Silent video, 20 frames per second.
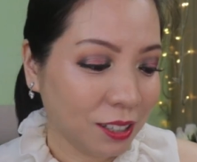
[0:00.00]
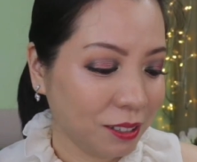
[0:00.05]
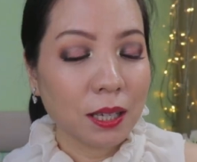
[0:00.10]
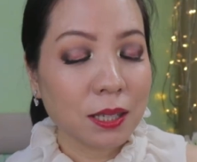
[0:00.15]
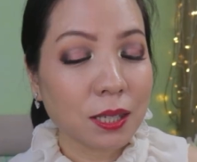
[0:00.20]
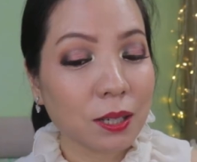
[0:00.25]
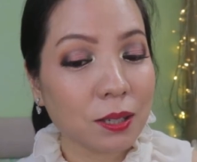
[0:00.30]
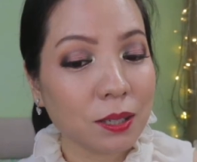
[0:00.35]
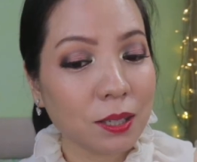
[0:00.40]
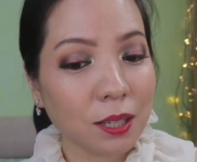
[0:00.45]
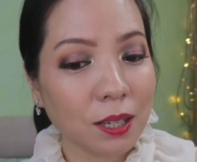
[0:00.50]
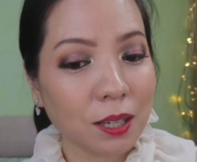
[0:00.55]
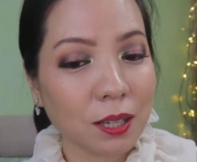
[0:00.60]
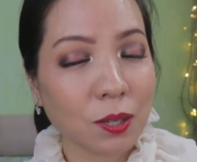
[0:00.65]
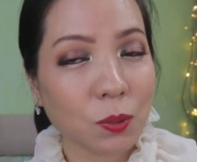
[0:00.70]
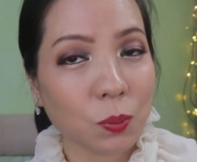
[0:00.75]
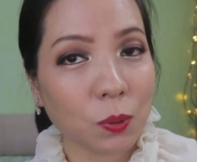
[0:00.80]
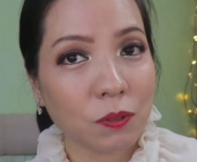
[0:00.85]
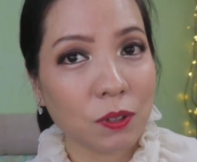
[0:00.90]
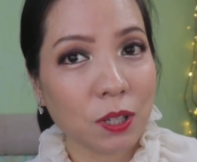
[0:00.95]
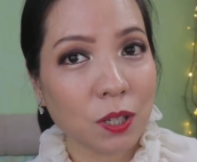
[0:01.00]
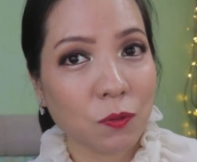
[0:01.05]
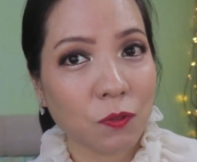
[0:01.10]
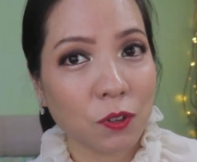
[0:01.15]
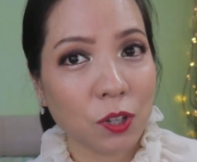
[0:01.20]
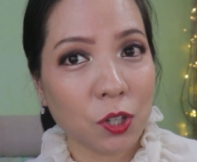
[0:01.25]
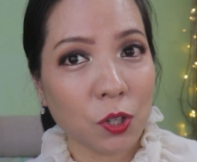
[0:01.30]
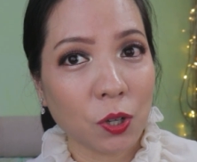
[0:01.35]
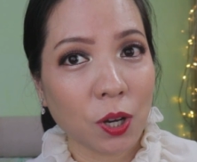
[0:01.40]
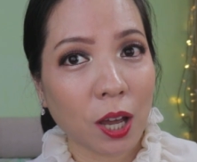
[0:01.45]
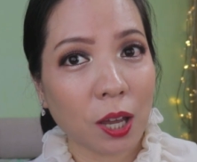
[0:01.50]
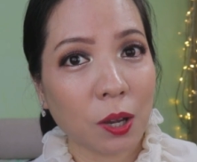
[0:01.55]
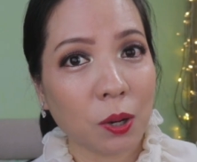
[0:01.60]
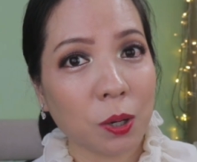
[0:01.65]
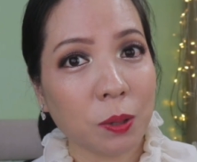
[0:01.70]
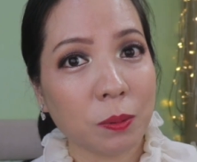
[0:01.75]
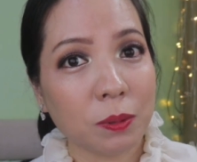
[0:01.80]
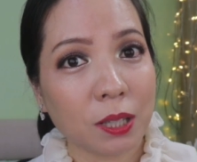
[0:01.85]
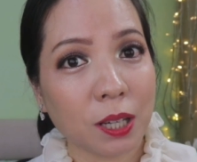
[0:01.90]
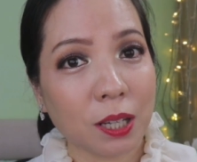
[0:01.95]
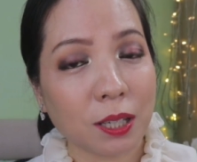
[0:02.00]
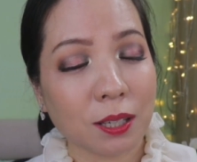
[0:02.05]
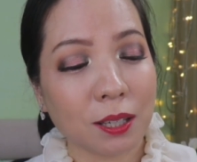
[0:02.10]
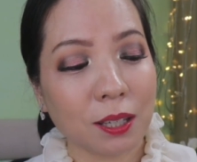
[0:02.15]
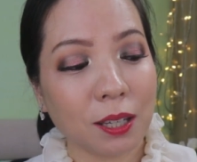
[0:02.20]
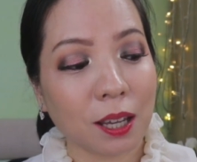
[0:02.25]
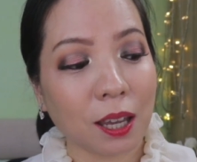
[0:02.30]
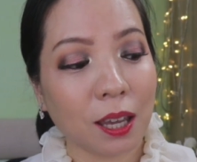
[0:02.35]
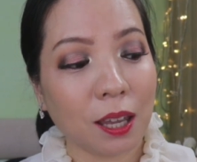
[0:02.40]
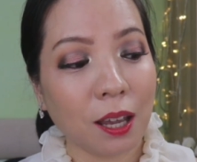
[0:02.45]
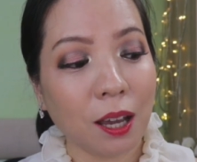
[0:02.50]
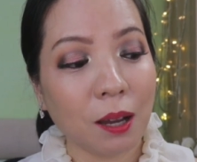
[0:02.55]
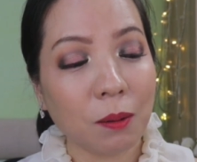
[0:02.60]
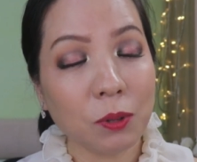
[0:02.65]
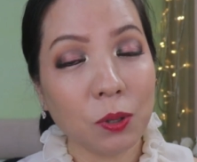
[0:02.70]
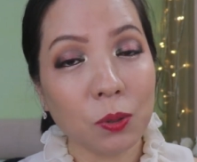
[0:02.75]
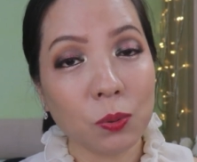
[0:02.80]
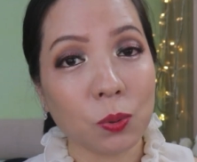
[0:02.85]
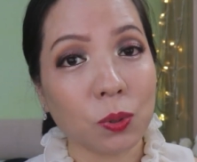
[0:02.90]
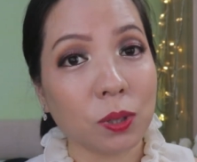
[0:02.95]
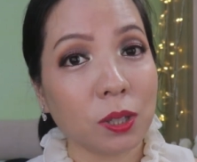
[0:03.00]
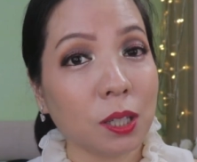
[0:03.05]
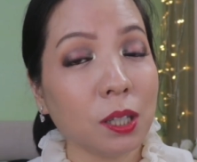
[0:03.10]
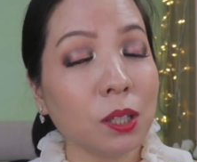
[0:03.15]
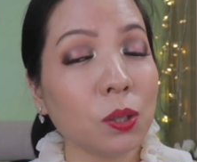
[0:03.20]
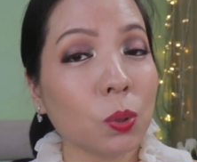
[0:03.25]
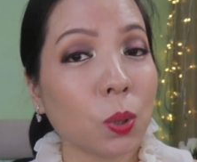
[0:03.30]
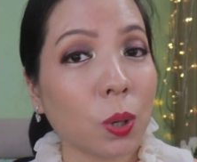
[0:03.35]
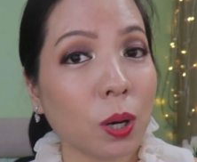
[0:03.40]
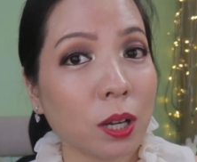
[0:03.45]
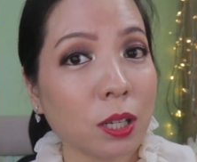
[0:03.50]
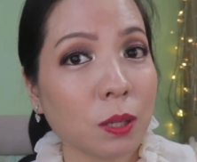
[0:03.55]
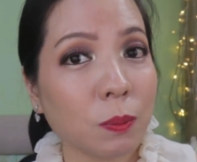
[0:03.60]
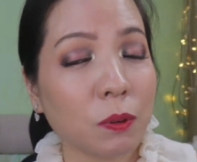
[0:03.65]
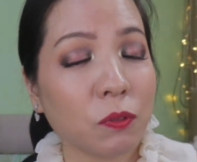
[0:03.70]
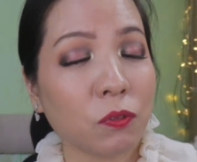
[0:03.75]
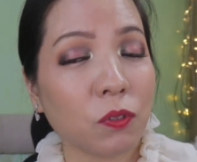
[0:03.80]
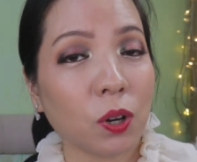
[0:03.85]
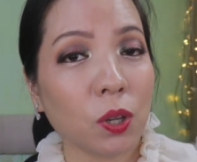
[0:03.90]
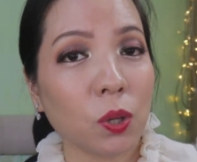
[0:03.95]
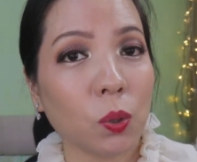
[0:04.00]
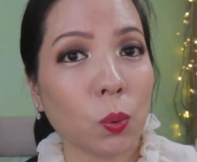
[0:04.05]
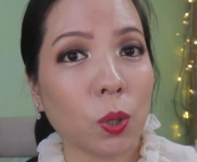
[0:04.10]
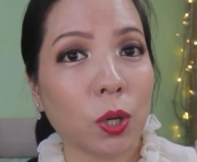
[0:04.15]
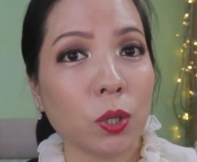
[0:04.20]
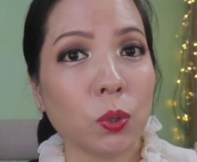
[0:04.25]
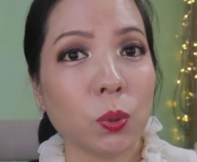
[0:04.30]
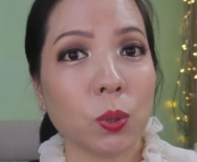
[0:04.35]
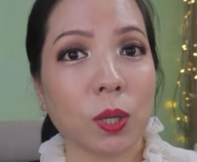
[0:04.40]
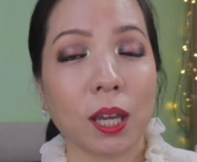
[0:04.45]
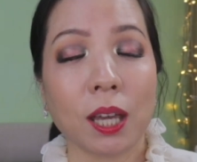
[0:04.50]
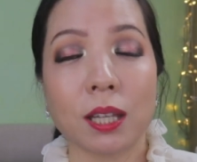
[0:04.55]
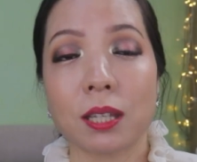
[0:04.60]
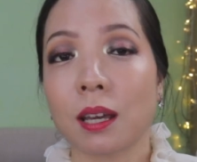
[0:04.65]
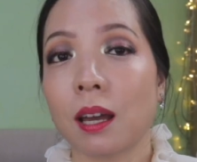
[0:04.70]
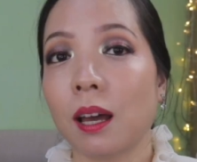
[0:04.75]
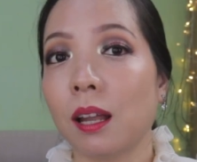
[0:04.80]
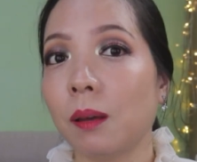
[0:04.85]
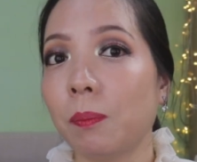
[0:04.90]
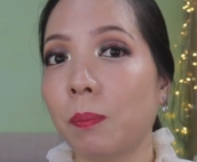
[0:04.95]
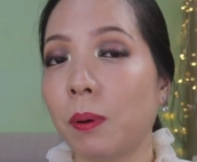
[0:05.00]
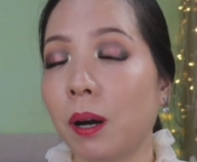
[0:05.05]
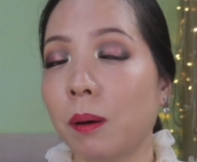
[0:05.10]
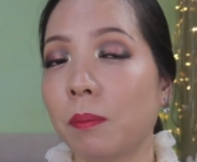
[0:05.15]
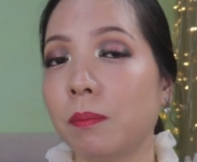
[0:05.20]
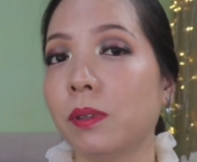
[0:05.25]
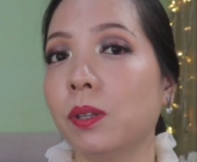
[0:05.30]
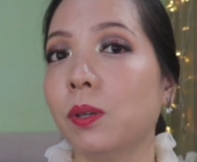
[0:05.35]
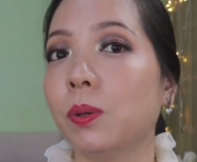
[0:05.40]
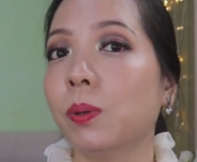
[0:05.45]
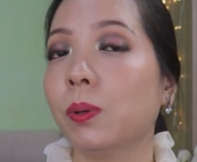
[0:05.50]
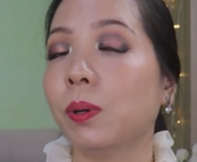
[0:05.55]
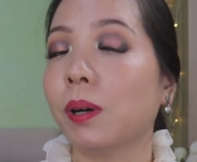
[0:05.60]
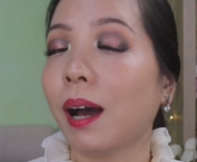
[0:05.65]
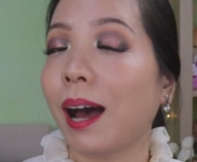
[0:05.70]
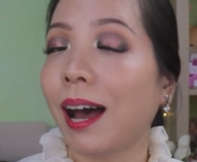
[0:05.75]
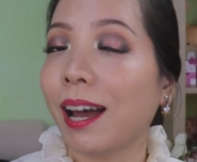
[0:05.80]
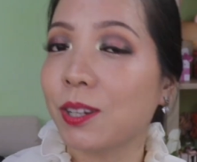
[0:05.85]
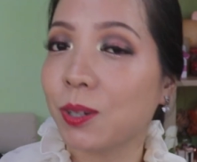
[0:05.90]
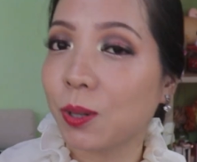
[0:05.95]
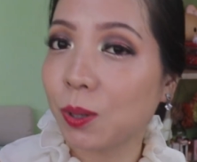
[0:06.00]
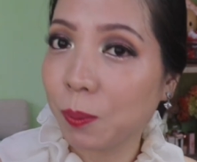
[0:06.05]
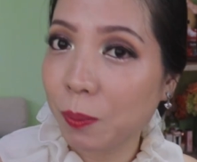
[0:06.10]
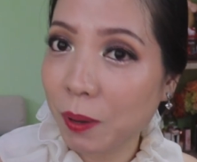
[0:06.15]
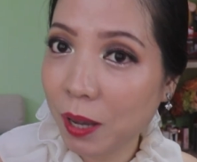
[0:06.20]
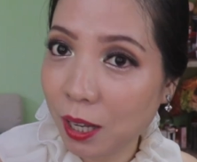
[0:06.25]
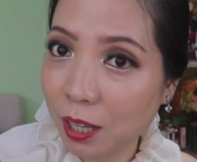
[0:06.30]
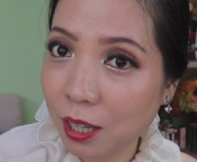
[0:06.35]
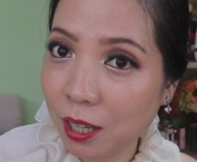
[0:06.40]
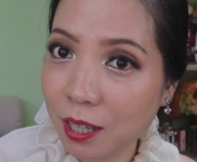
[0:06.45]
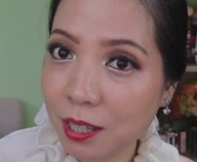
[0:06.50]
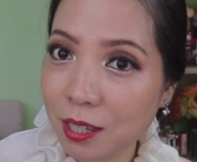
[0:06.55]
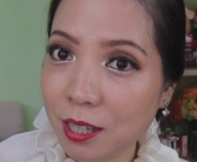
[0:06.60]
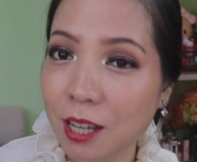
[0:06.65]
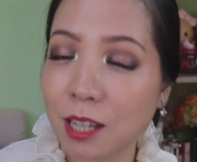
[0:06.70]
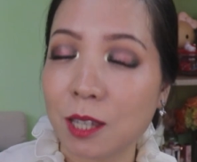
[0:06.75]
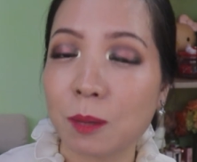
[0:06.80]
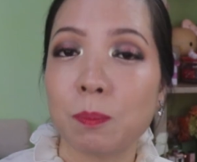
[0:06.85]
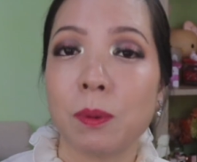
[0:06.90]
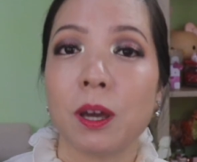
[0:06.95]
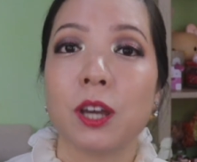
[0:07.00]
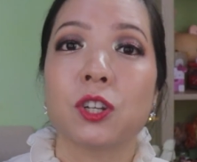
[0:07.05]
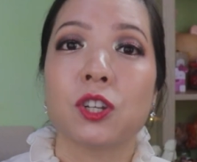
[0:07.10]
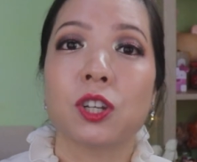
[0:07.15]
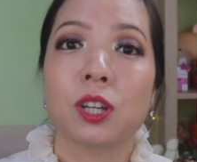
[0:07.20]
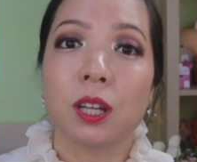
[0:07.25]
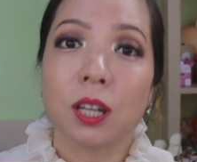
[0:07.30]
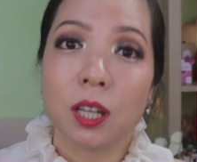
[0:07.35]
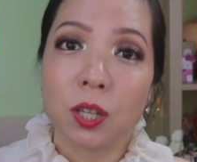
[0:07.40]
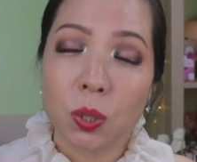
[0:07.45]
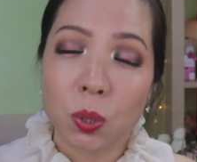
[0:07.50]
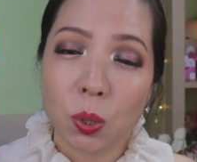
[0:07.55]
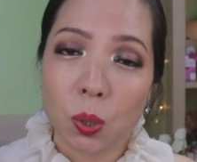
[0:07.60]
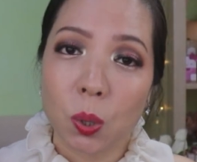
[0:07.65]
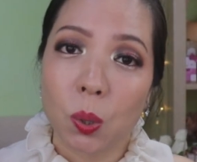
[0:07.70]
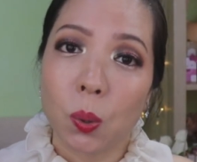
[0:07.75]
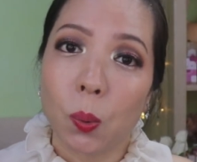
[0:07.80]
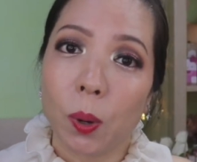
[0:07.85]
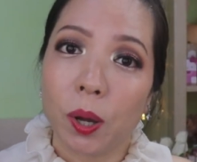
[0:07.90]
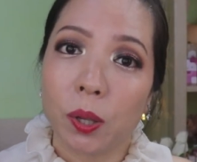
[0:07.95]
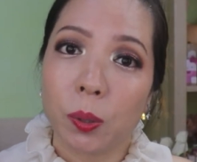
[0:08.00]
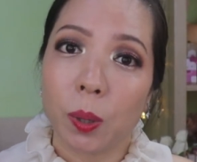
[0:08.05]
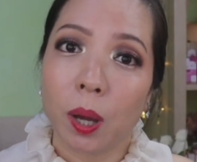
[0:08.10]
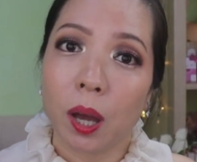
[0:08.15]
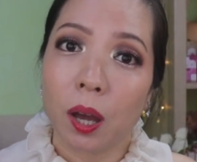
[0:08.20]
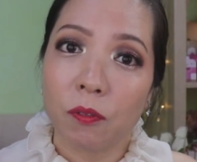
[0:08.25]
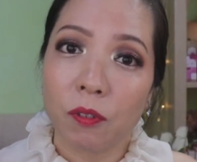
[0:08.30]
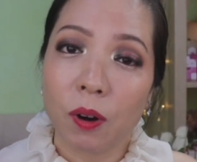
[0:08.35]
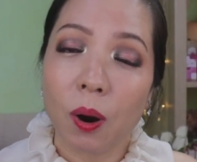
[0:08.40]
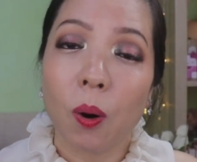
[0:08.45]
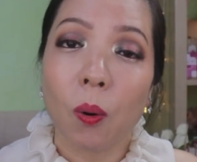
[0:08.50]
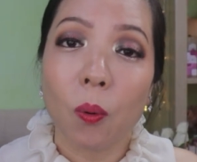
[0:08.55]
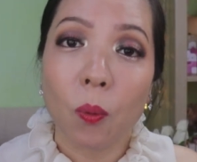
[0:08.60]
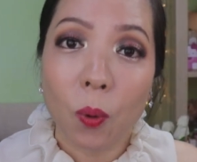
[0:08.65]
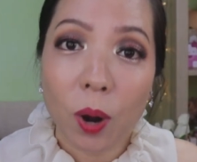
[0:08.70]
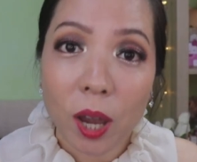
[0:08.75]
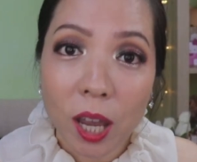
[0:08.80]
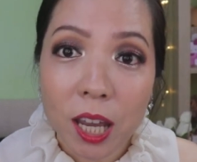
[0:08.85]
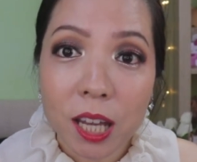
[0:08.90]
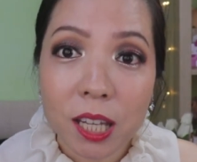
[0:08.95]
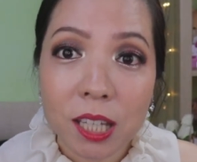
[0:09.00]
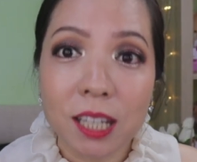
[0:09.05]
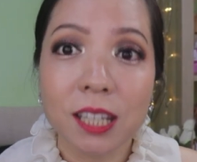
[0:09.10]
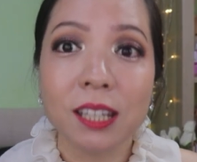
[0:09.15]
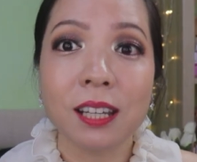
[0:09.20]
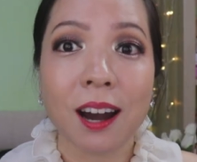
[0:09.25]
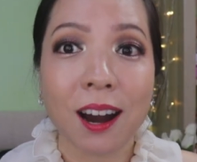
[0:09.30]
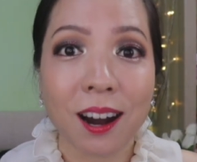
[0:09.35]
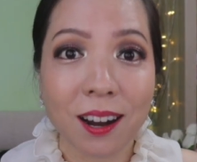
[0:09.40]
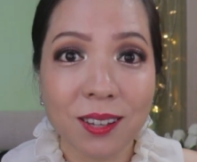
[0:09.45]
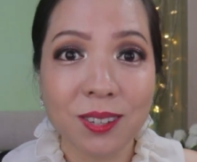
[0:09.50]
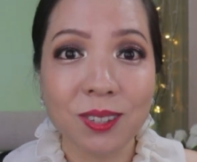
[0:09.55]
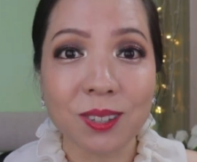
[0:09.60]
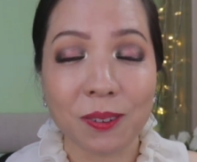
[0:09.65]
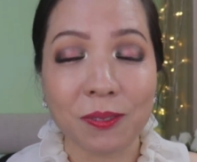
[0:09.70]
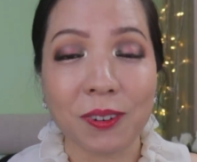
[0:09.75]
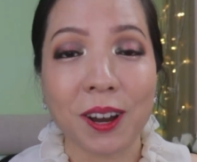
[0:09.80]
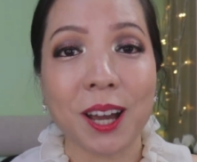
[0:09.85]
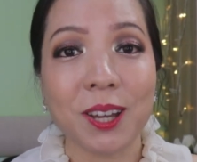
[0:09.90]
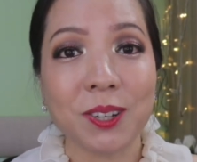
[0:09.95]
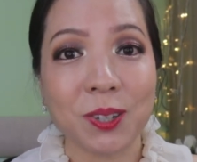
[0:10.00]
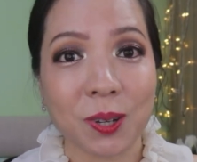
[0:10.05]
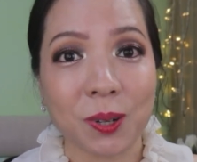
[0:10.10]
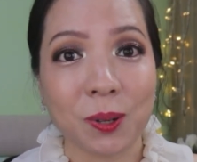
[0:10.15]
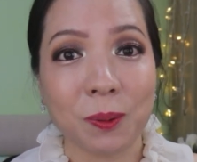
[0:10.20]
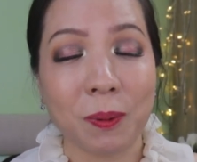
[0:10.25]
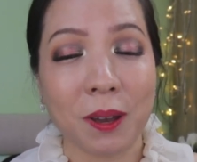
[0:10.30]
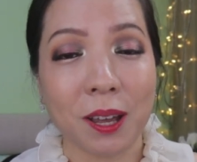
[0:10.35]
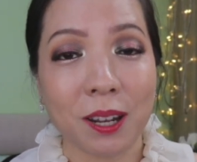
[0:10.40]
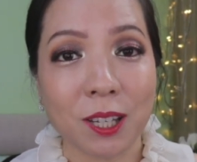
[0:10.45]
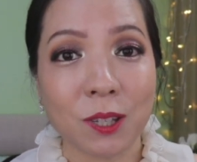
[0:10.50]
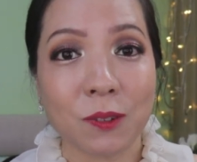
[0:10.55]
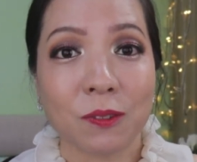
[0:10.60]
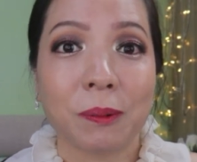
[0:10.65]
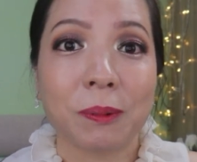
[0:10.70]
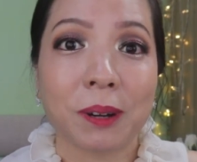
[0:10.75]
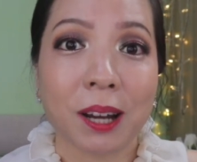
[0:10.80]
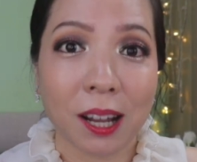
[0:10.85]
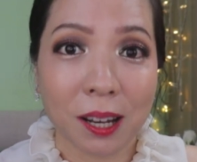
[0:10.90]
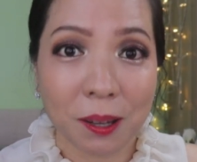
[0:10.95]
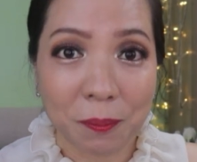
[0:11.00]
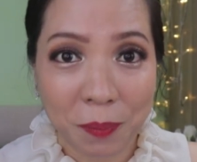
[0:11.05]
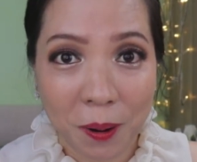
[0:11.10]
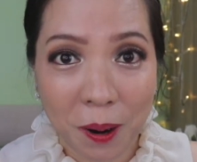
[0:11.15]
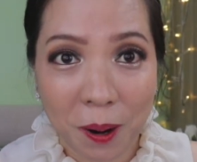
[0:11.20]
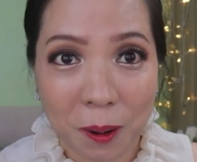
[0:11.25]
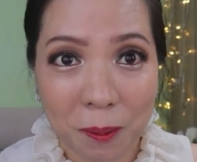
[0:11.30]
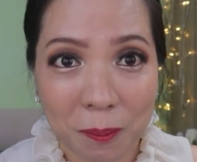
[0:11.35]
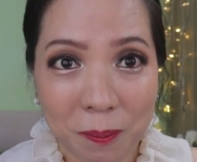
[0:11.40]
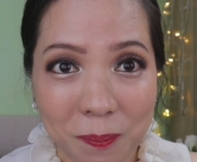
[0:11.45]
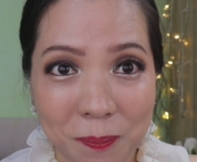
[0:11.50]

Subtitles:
So dears, with this video, I hope that it can help you to think twice before you want to get Colourpop new eyeshadow palettes, especially so when you have already tons of eyeshadow palettes from Colourpop.